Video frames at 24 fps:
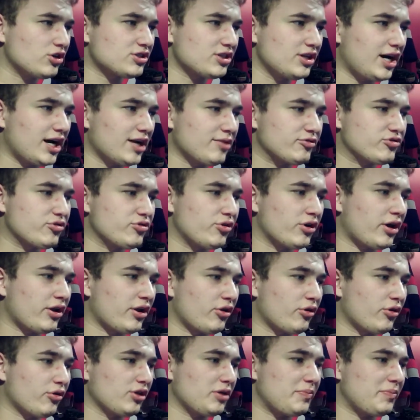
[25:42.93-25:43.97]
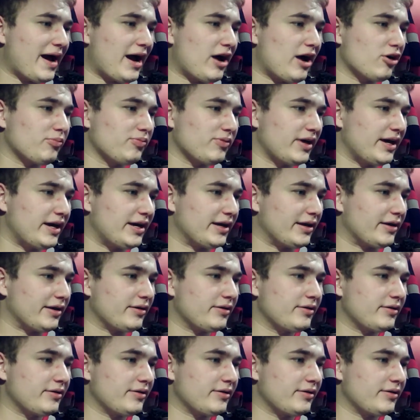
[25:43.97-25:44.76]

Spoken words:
and Ottawa's going on an early power play.